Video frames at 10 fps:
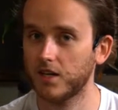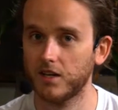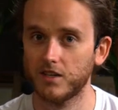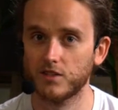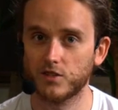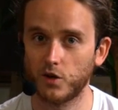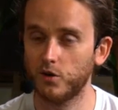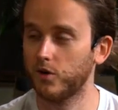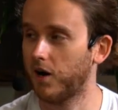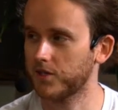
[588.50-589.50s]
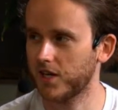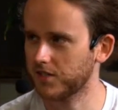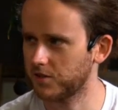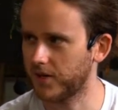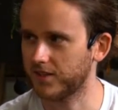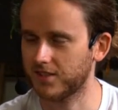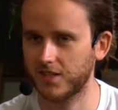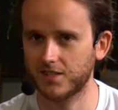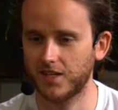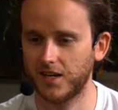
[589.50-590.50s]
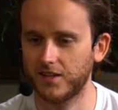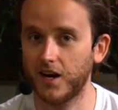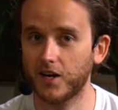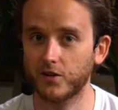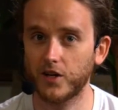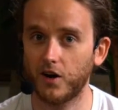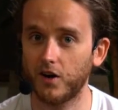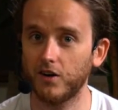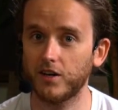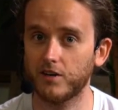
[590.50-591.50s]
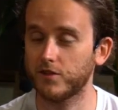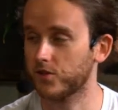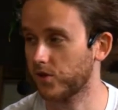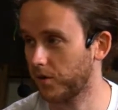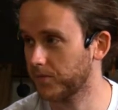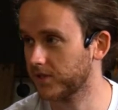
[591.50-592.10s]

So I was asking you about this yesterday. The Hungry Hog, if it drops